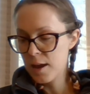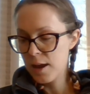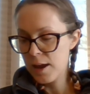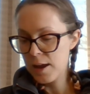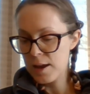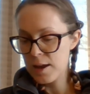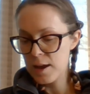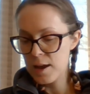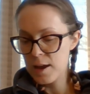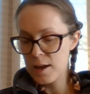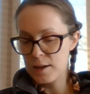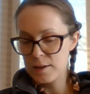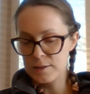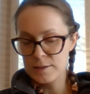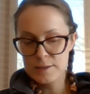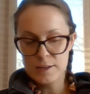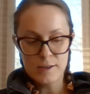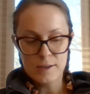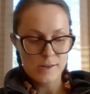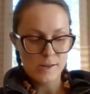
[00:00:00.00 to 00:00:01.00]

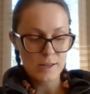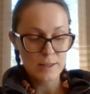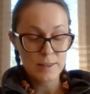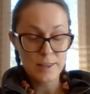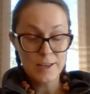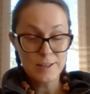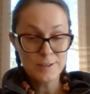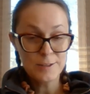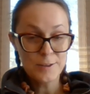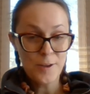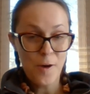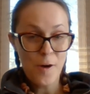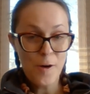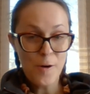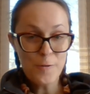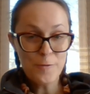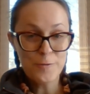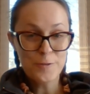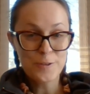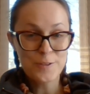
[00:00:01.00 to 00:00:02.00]
And that's all
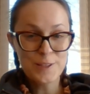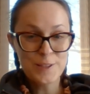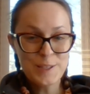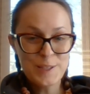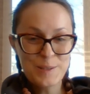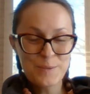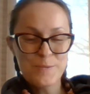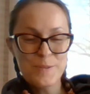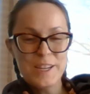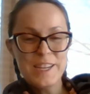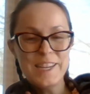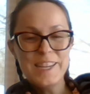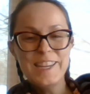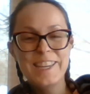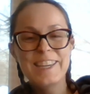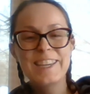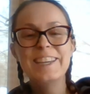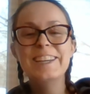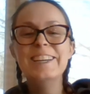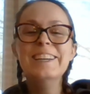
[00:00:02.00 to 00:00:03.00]
for this
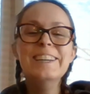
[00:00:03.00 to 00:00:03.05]
week.